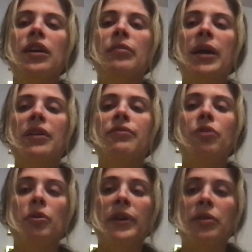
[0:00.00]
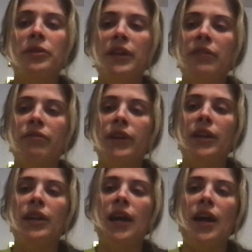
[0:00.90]
had a 4-week-old
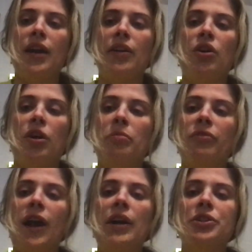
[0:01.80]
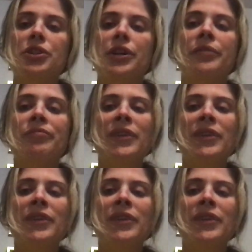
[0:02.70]
infant that had an arm fracture.